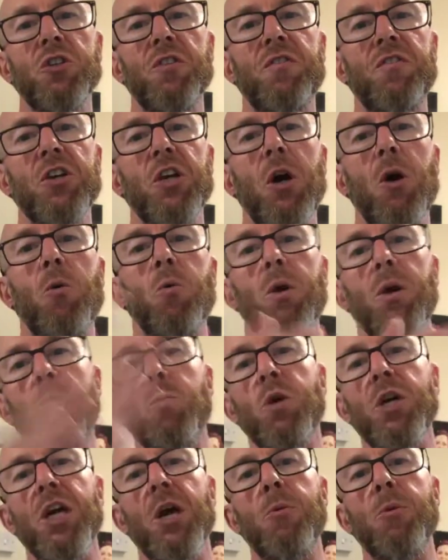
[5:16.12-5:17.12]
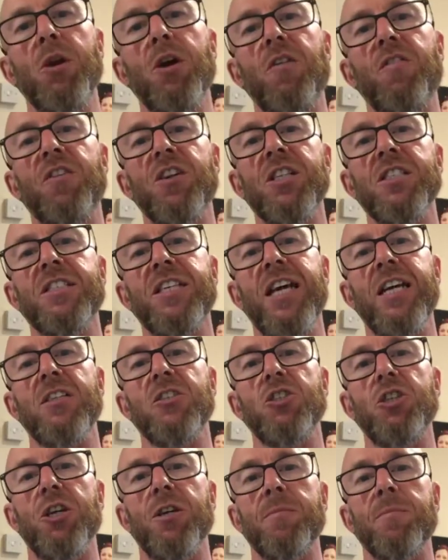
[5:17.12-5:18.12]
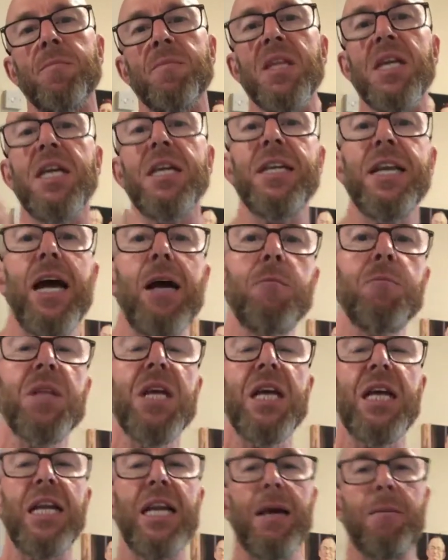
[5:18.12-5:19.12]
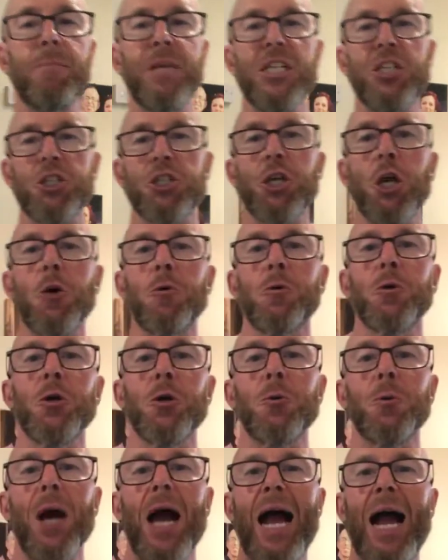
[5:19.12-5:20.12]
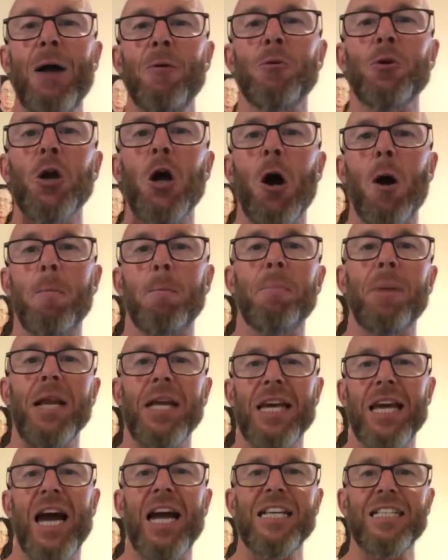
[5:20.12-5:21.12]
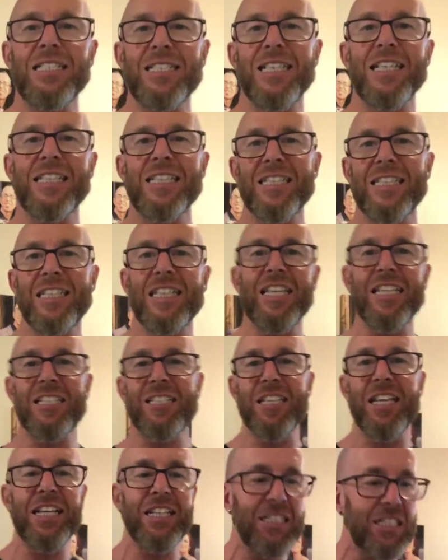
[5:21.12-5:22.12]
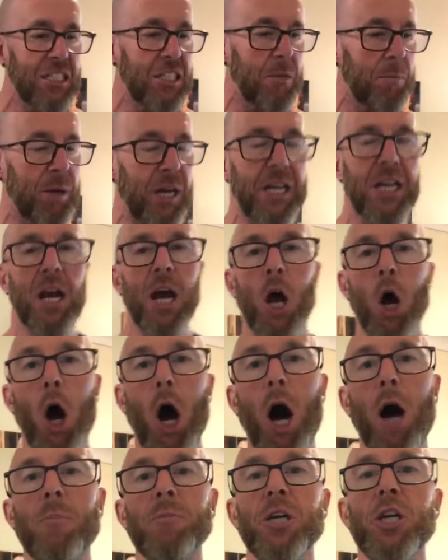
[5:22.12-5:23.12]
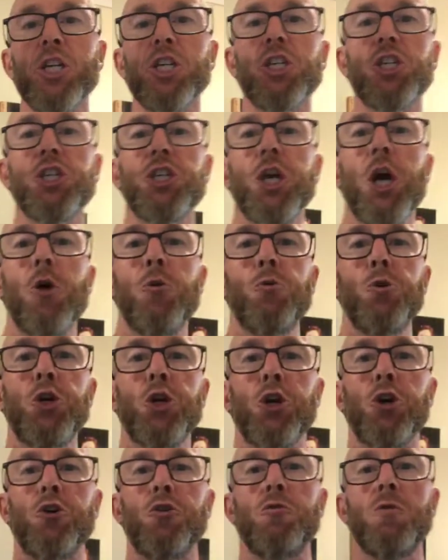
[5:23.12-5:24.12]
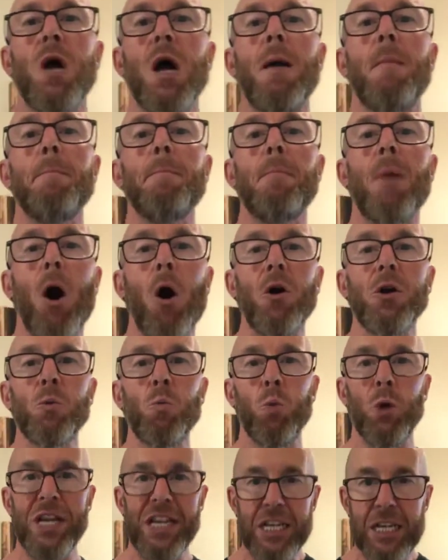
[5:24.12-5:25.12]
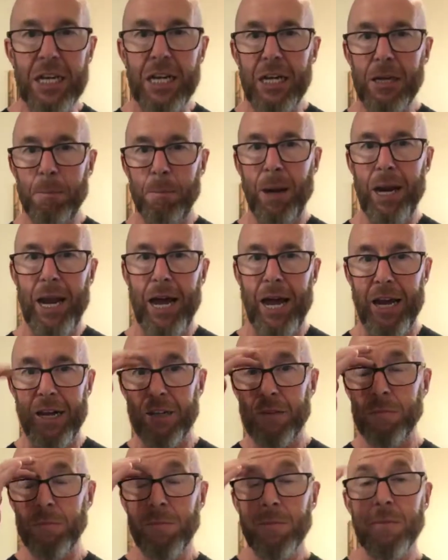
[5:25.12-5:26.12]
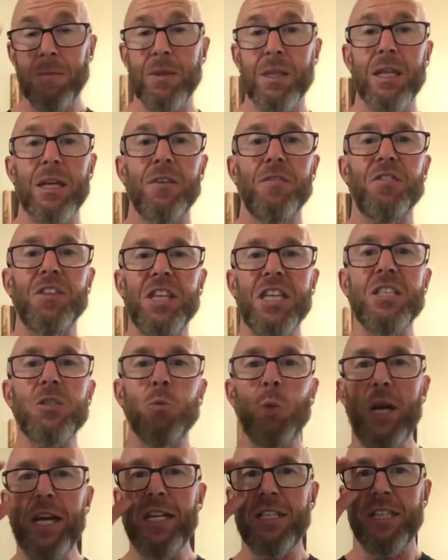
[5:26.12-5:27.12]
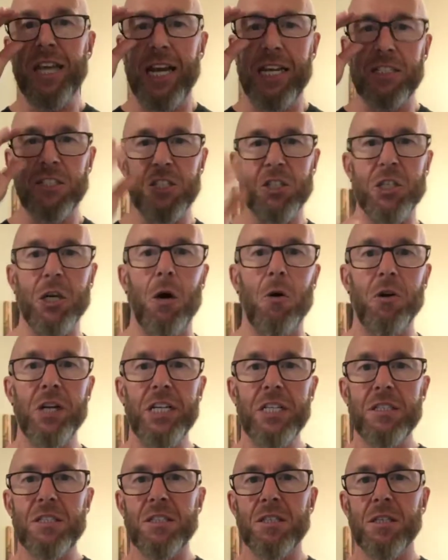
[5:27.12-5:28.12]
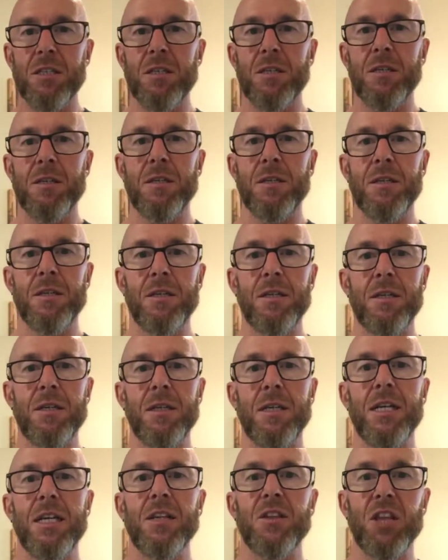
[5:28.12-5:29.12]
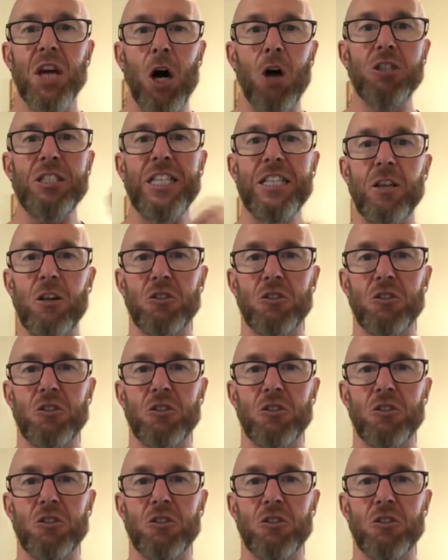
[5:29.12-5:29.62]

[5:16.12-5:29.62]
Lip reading: we're working towards another goal and we're going off on a tangent. Now, let me show you how complicated this needs to be. I'm going to show you my weekly plan for this week's exercise